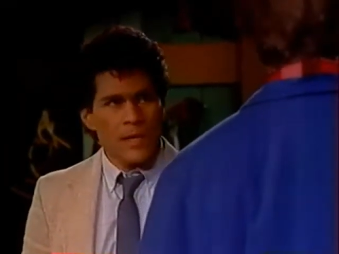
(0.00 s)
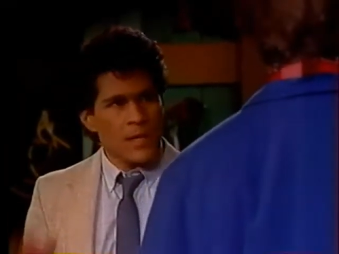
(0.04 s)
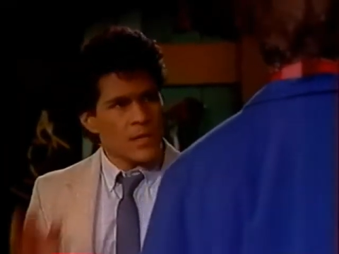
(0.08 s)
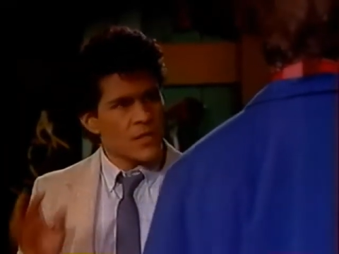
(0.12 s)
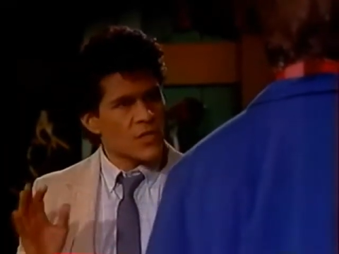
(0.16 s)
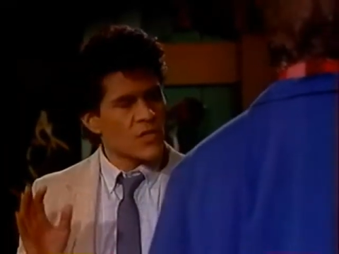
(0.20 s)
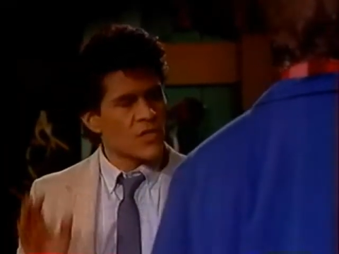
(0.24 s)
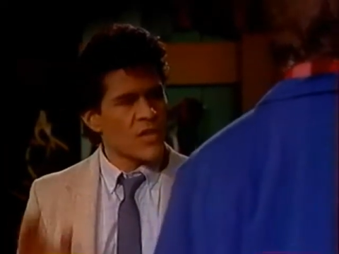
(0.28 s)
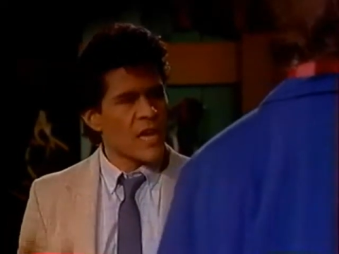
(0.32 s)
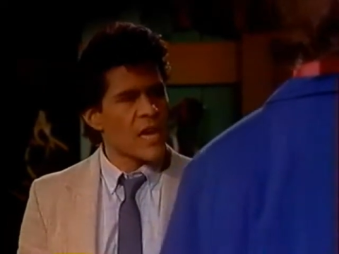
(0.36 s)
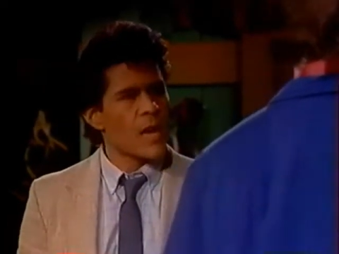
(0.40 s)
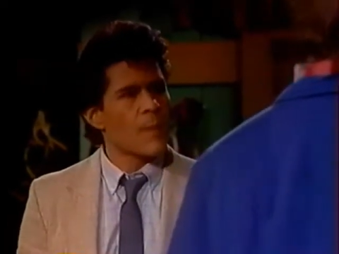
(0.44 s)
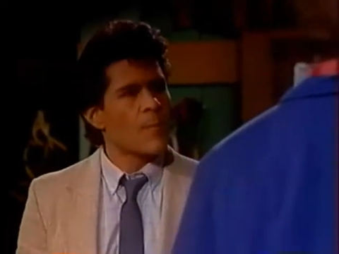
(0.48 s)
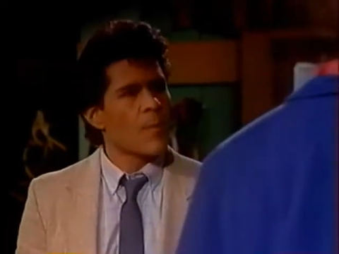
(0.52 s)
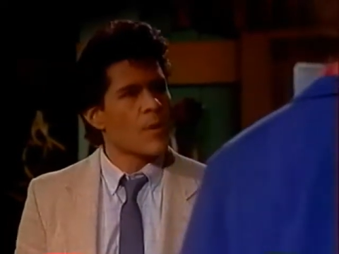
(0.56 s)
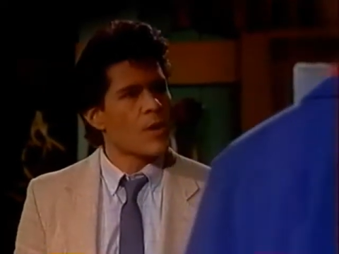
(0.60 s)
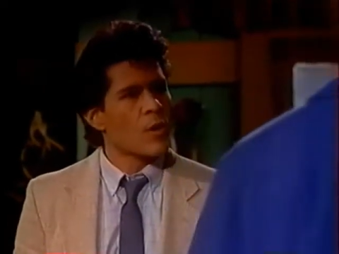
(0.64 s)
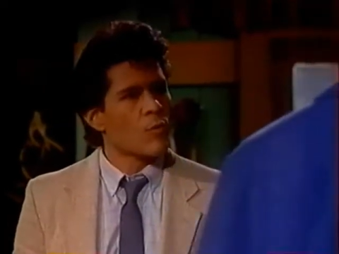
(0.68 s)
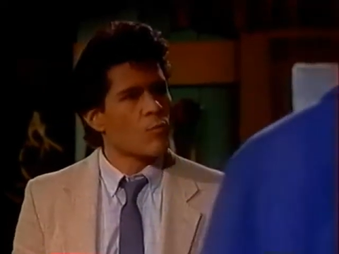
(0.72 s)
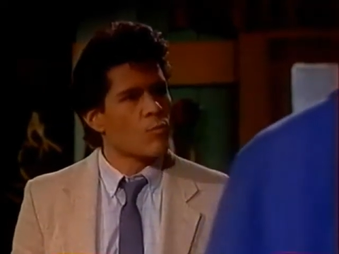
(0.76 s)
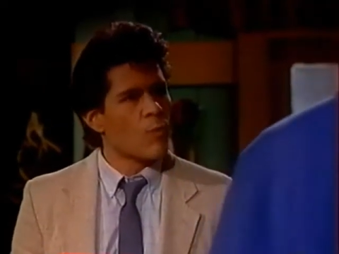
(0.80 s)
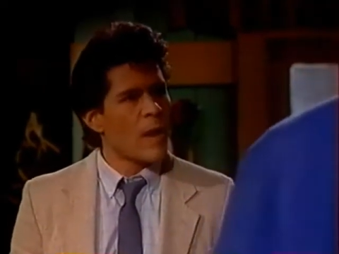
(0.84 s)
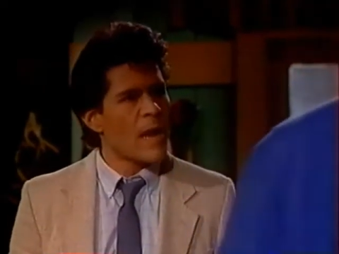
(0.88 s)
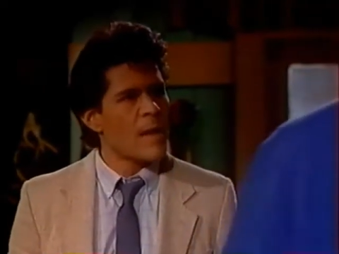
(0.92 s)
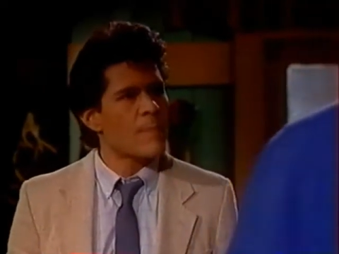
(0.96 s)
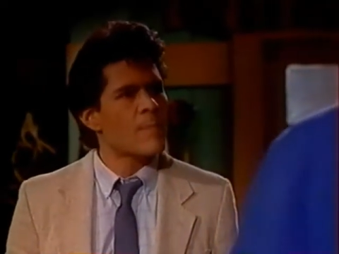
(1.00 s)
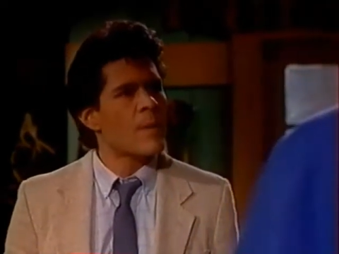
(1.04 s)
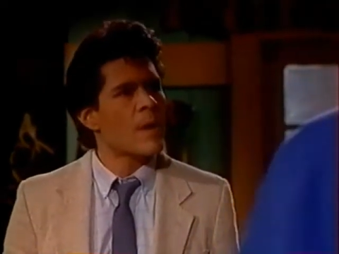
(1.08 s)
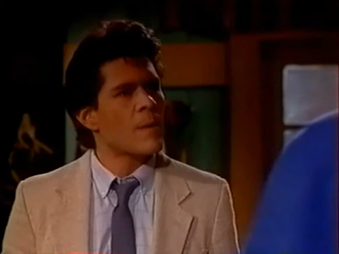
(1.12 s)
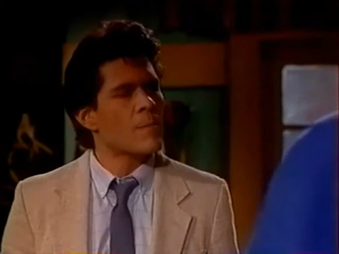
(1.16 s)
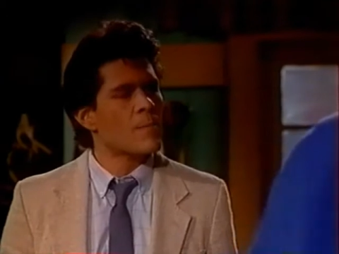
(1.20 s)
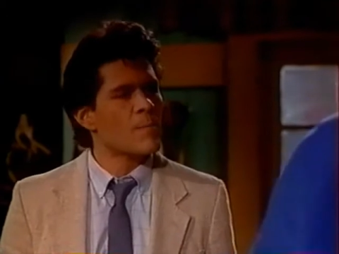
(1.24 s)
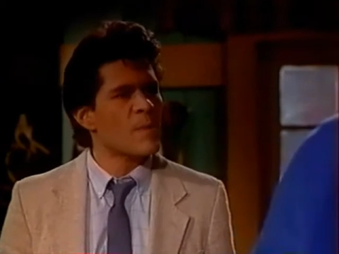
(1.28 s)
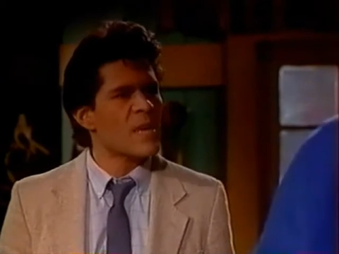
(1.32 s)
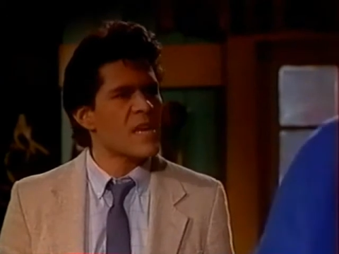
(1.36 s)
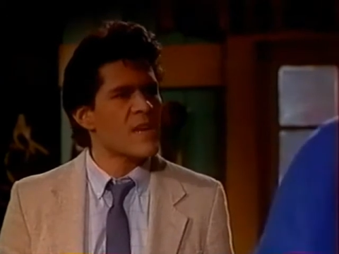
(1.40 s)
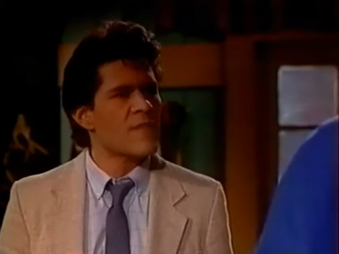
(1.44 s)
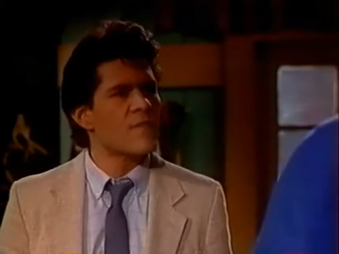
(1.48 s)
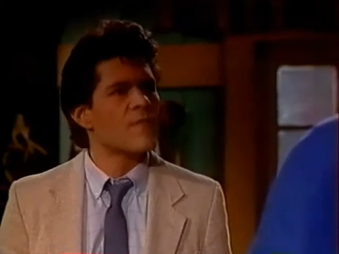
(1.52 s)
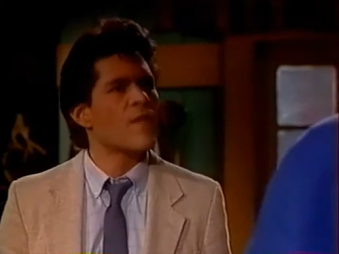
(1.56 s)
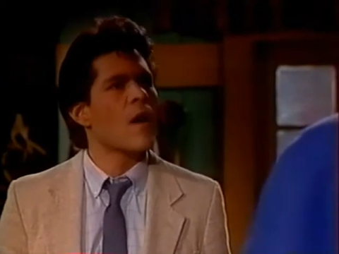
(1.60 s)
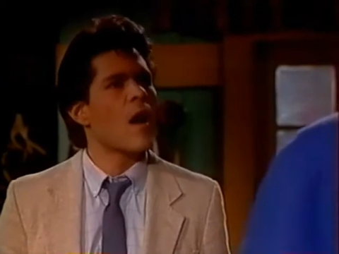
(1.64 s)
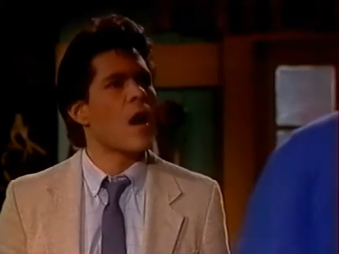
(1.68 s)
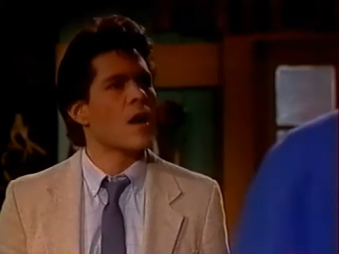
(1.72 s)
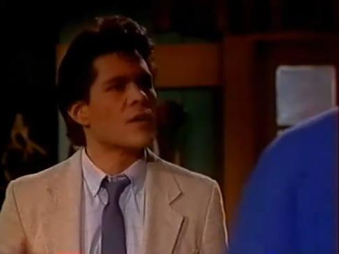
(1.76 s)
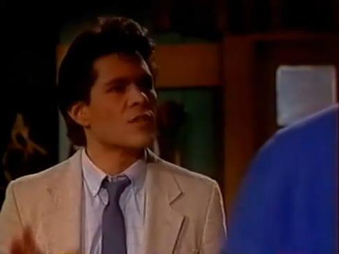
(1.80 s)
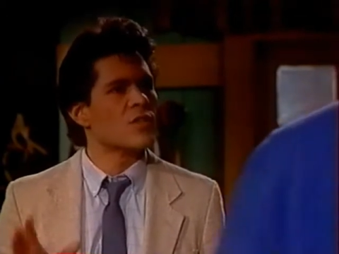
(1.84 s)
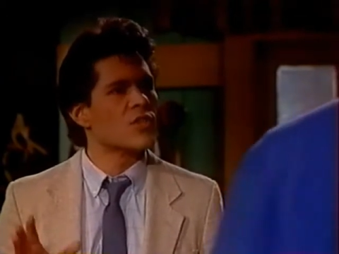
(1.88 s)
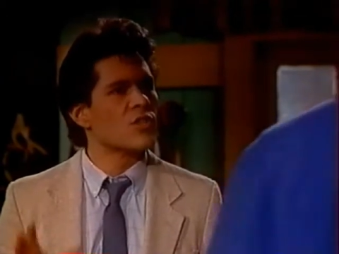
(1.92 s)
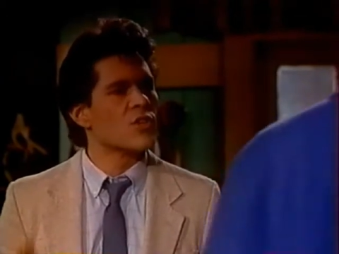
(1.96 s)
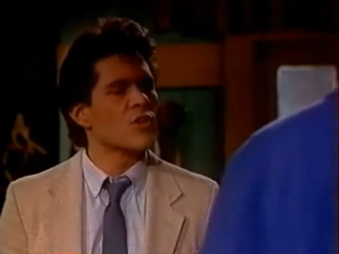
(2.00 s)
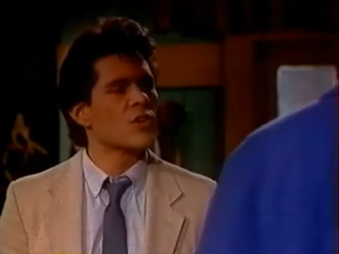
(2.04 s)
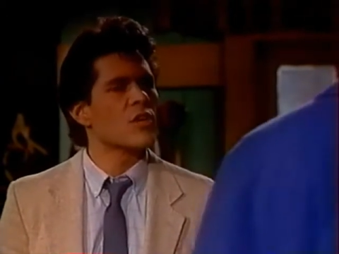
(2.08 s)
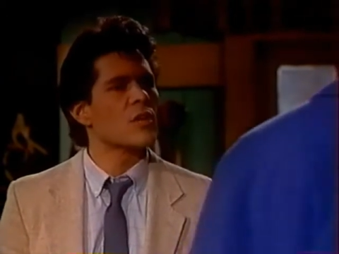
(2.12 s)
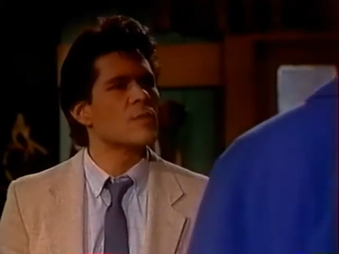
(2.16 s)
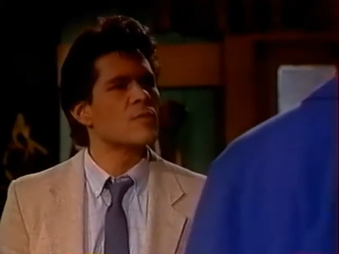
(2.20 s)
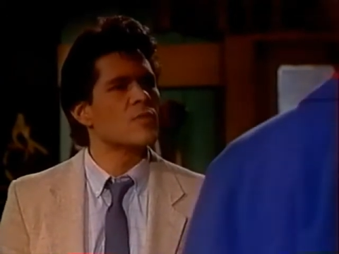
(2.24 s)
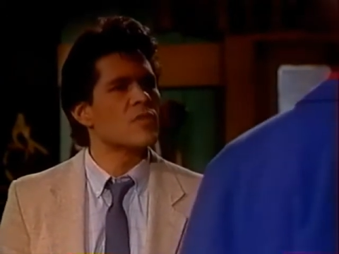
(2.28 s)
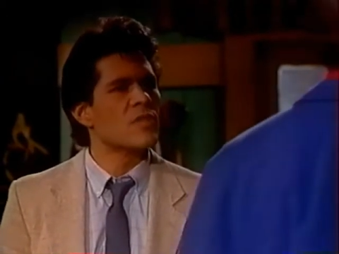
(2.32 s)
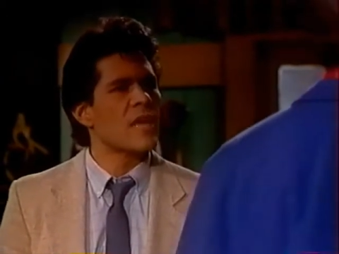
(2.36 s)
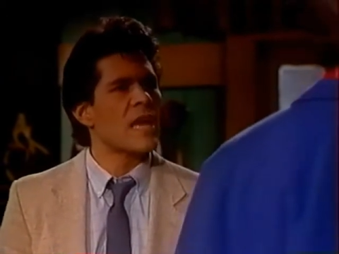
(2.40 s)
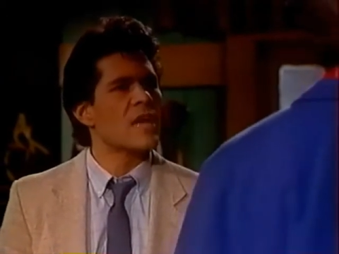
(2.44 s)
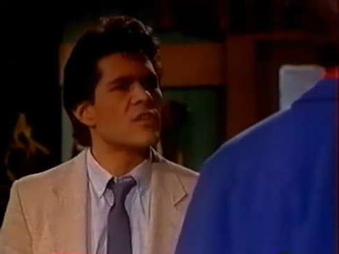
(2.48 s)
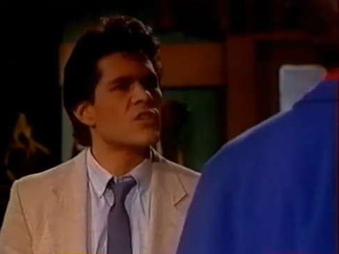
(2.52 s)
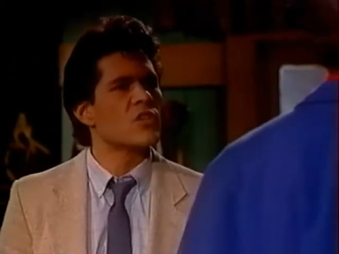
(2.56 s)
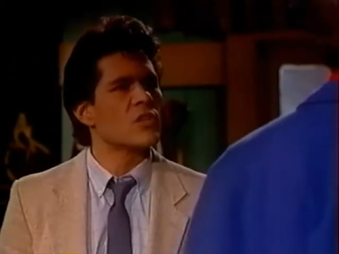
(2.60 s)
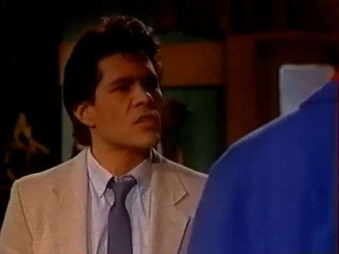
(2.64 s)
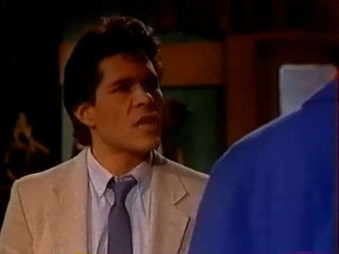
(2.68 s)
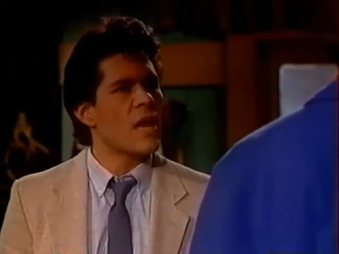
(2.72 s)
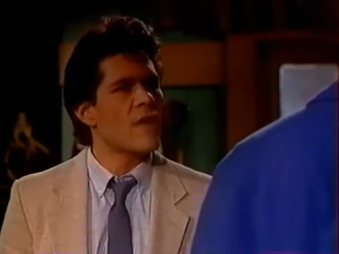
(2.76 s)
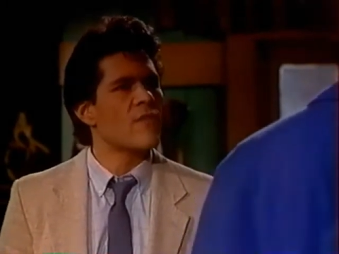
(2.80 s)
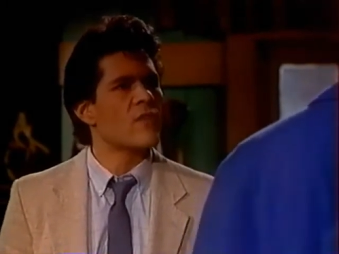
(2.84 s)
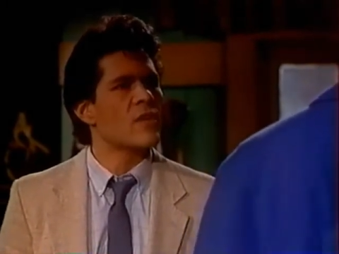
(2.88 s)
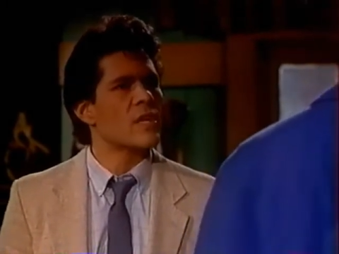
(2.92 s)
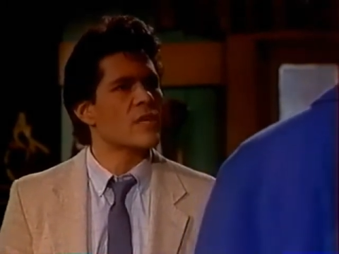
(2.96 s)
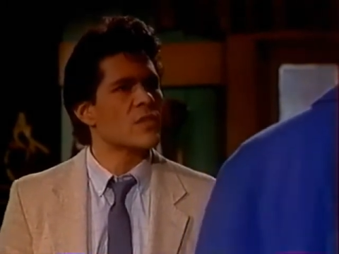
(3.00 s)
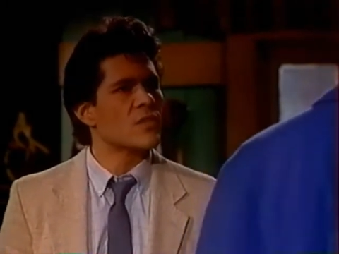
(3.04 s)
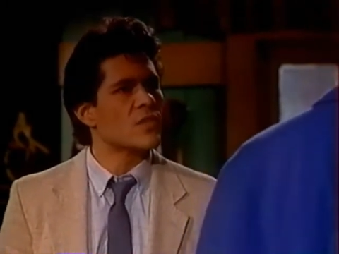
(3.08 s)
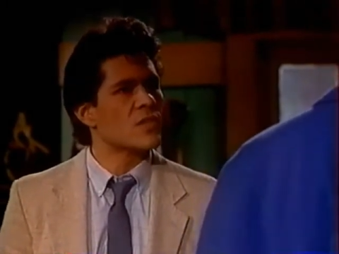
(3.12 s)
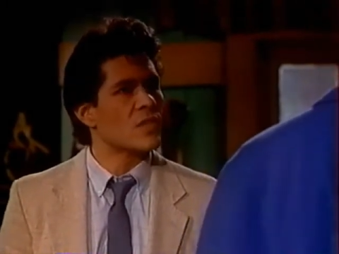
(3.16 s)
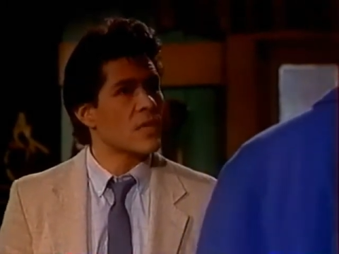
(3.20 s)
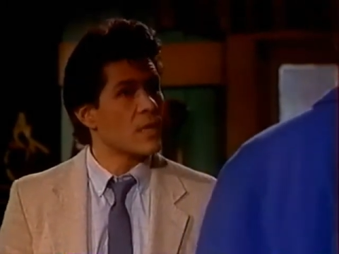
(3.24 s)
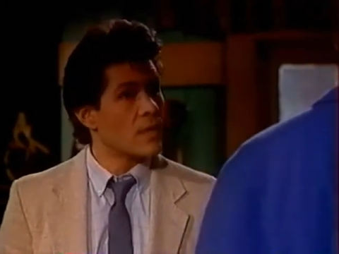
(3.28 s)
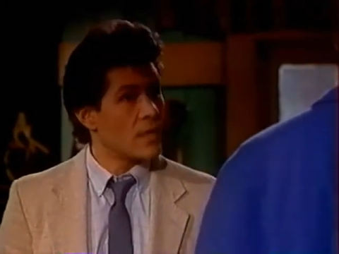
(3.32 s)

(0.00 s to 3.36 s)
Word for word: sent up on a rape beef on circumstantial evidence.